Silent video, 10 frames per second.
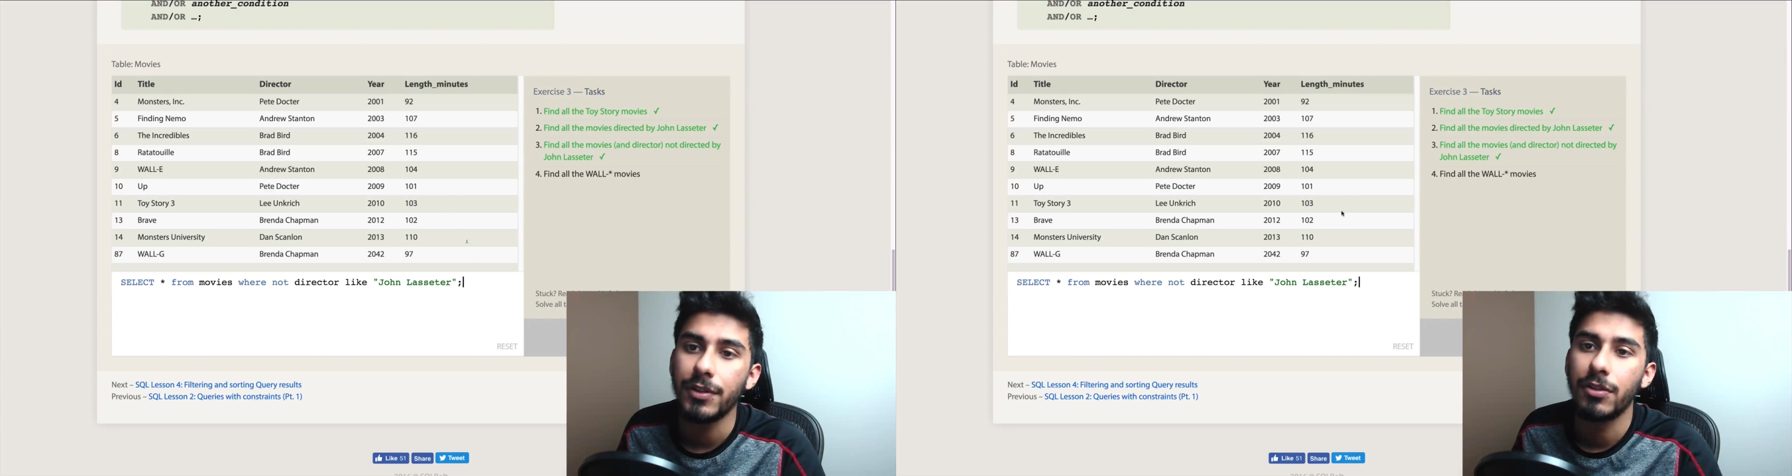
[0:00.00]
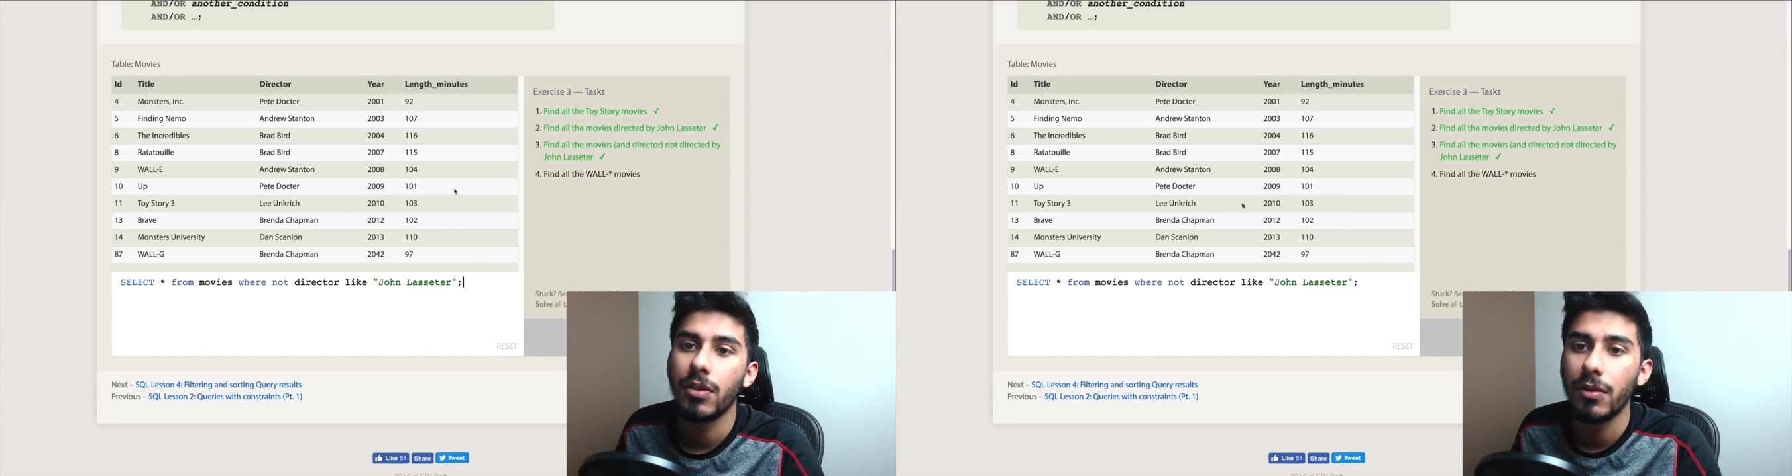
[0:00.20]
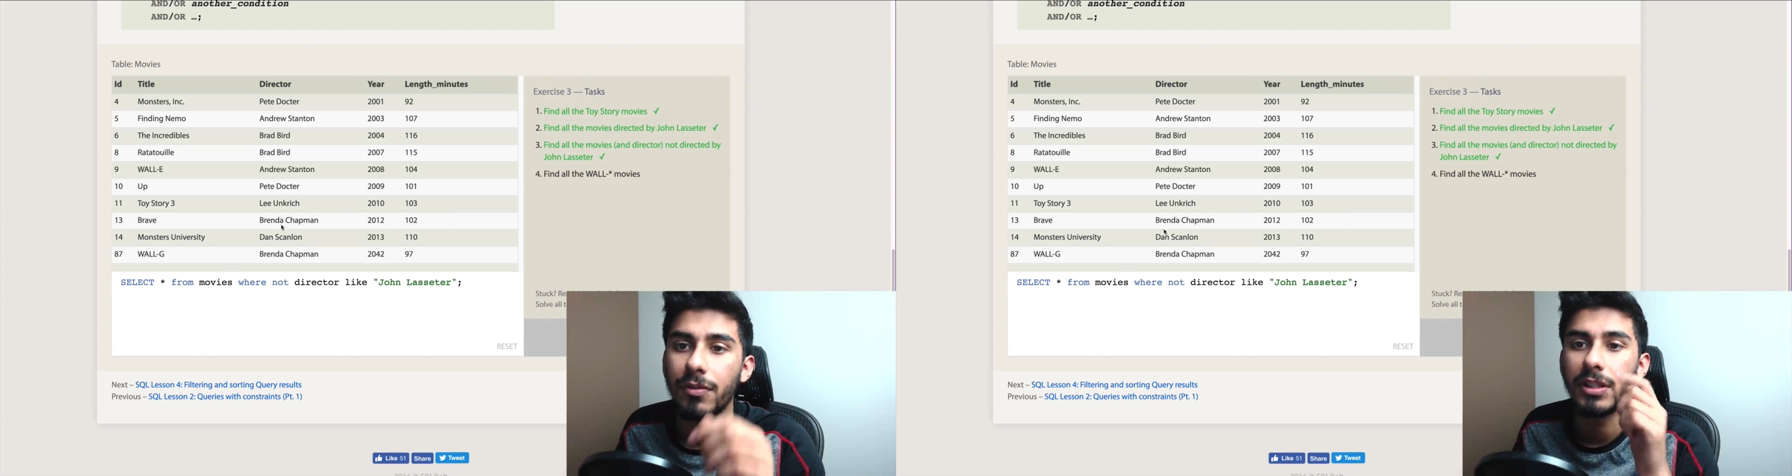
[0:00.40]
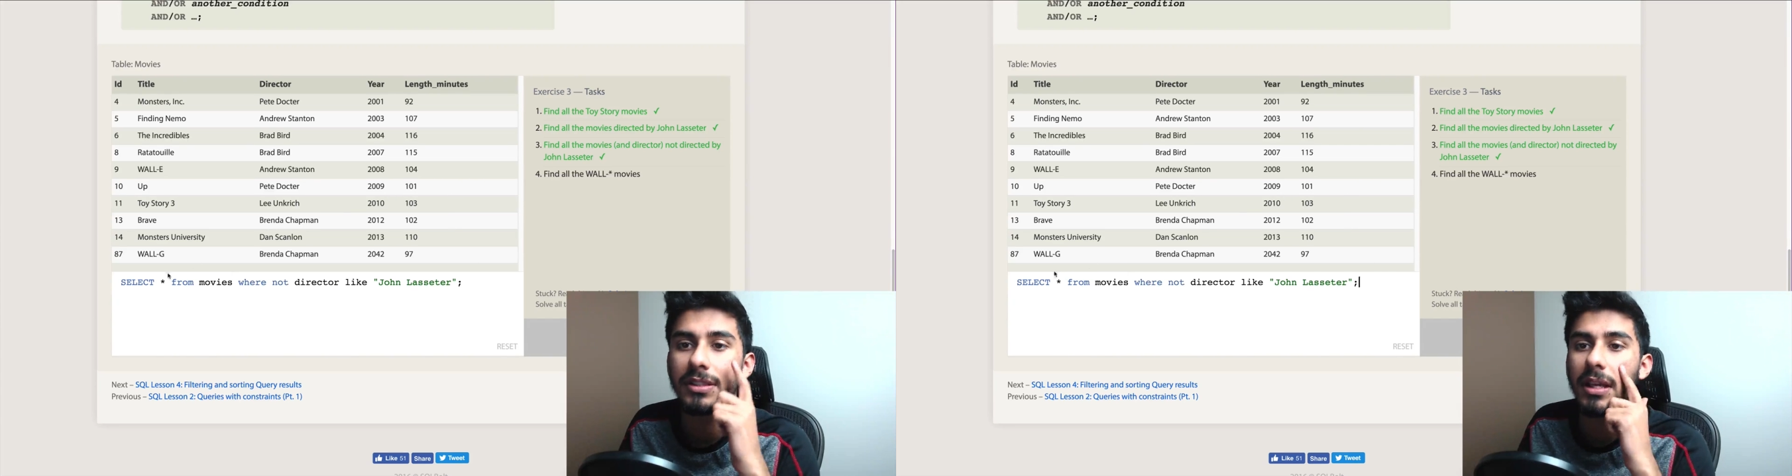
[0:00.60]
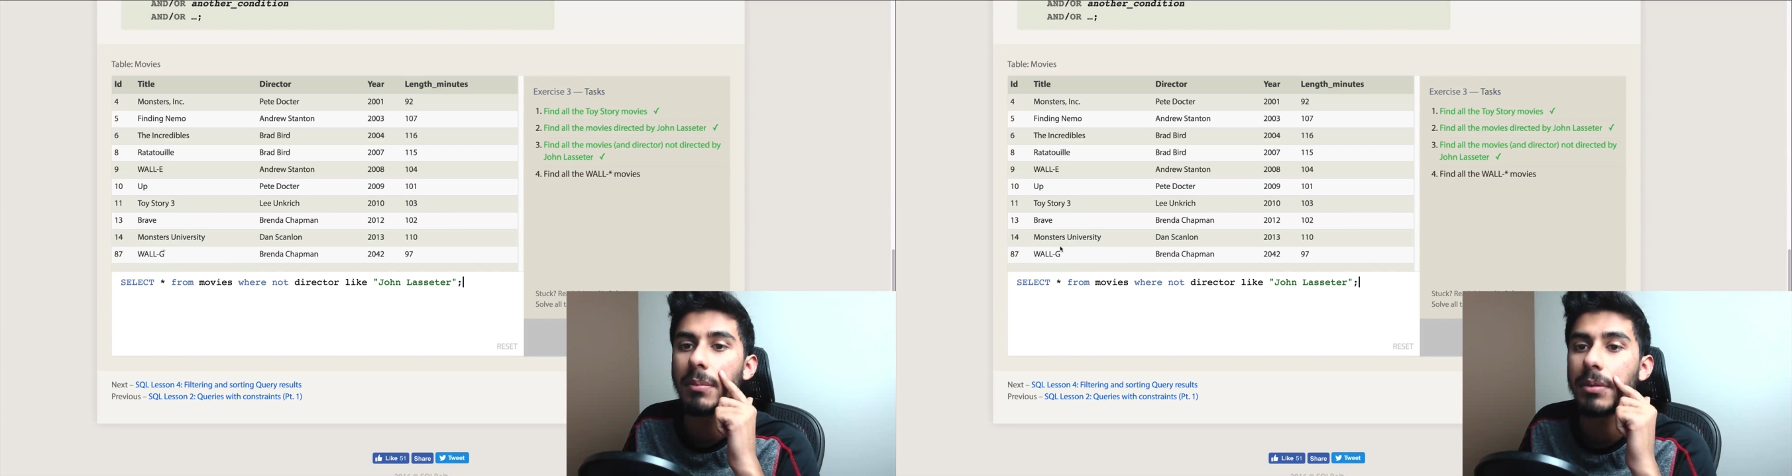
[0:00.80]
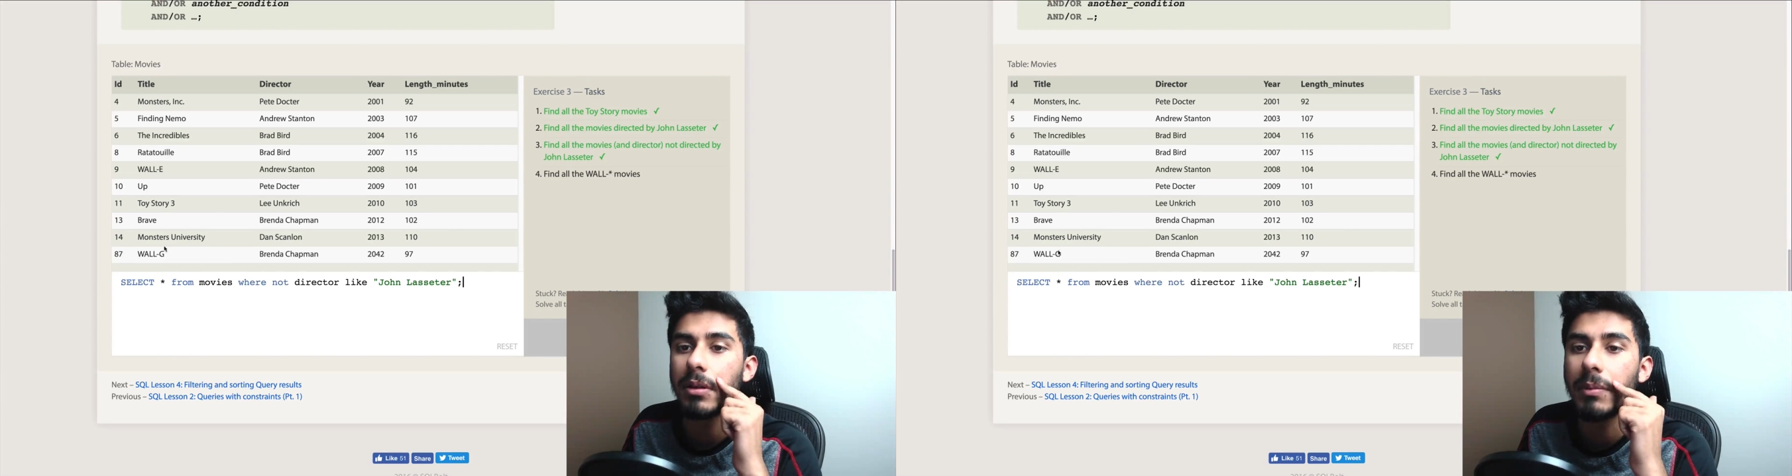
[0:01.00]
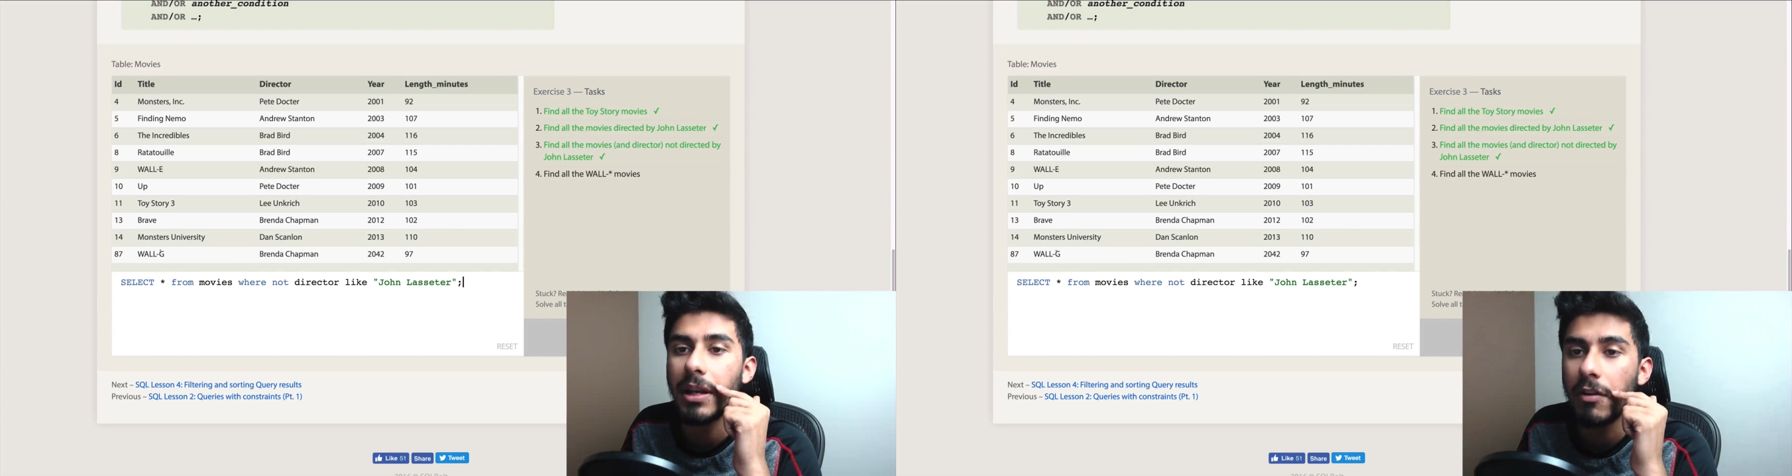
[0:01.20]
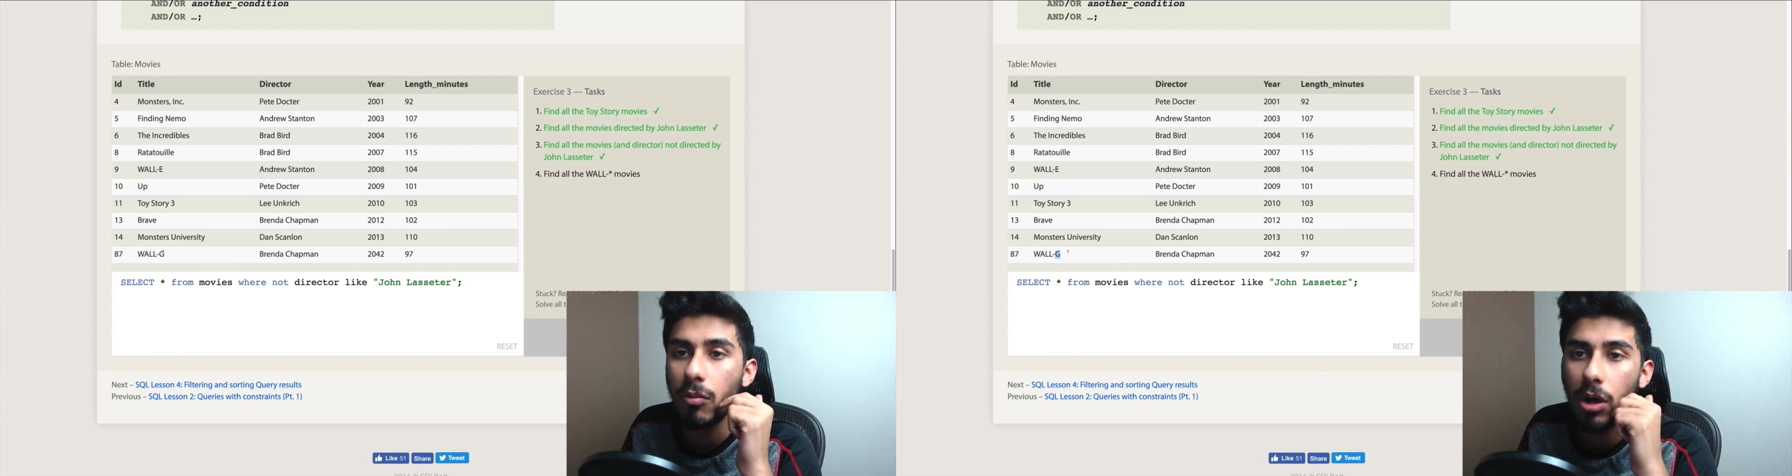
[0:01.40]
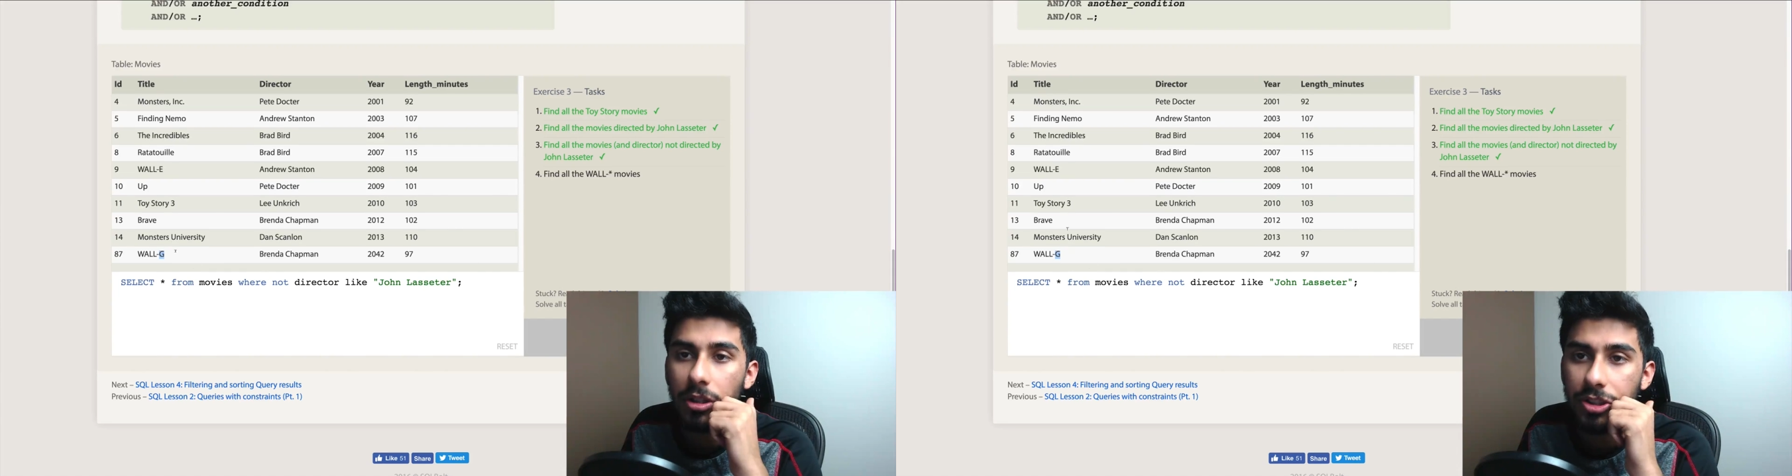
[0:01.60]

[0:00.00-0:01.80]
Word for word: So, for example, you might have Wall